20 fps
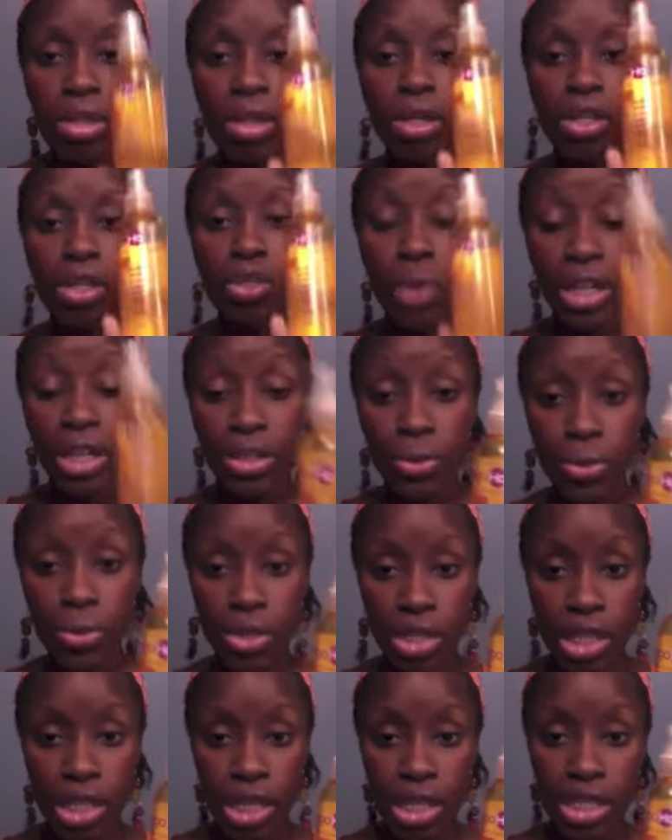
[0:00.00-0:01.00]
So I use
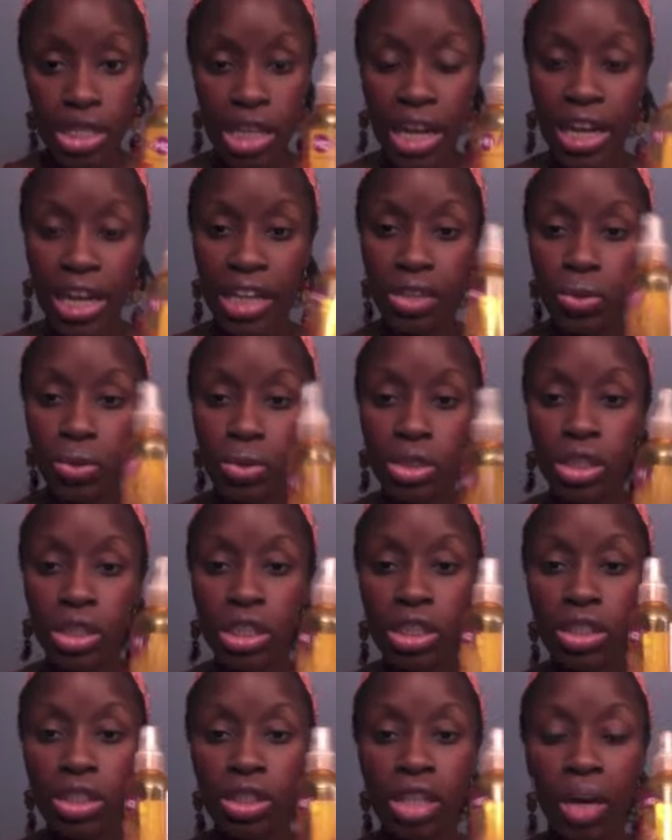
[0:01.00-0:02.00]
this, and I
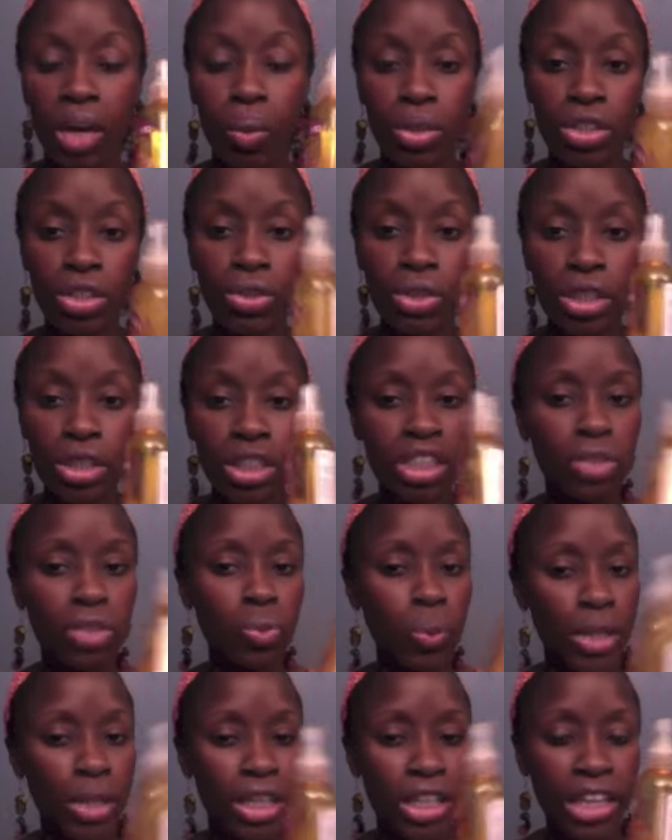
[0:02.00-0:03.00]
was using this
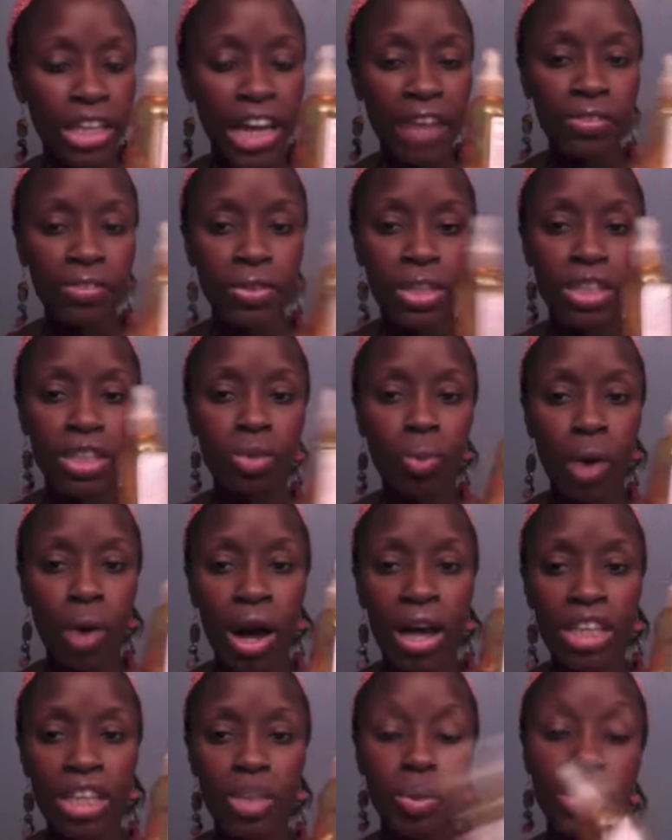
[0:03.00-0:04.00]
weekly after each
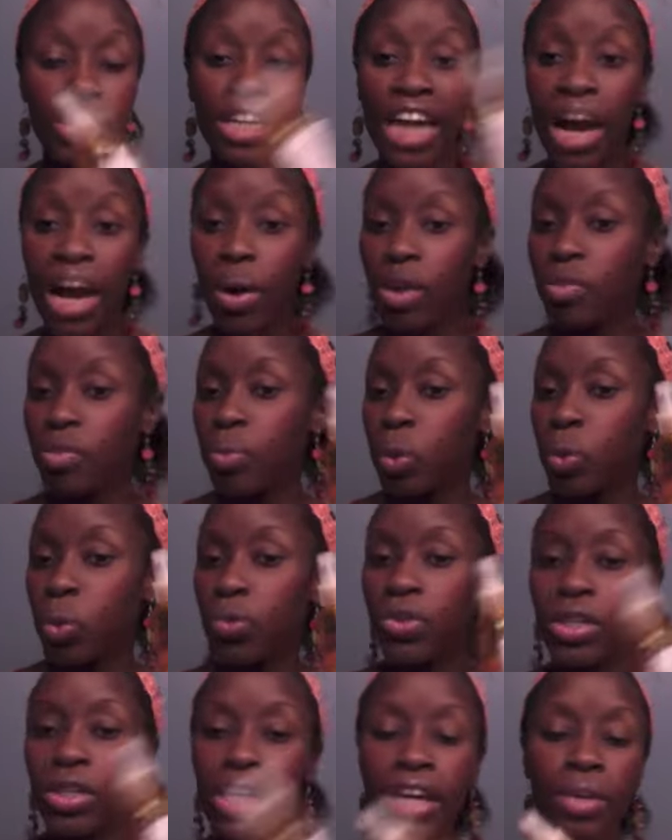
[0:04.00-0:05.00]
wash, but now I've moved
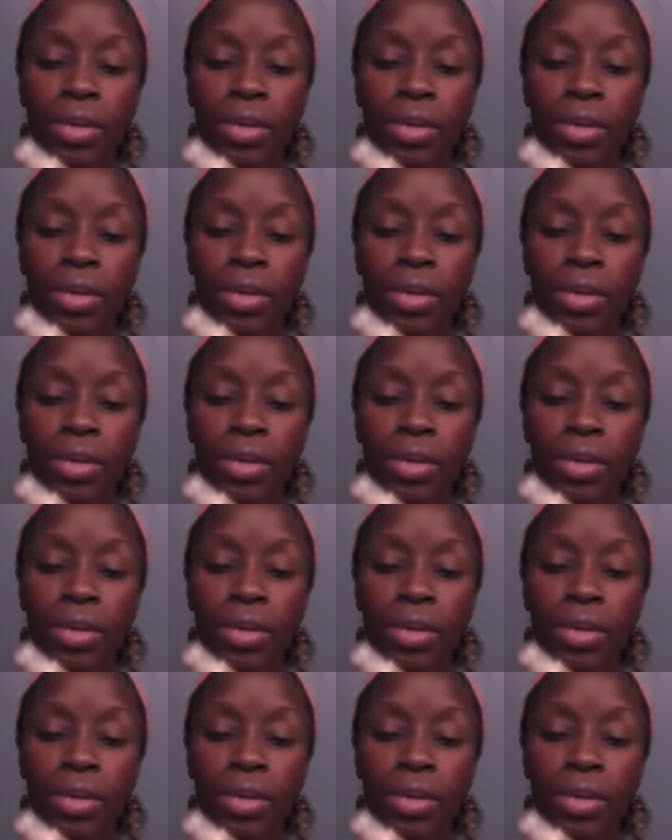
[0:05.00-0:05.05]
to like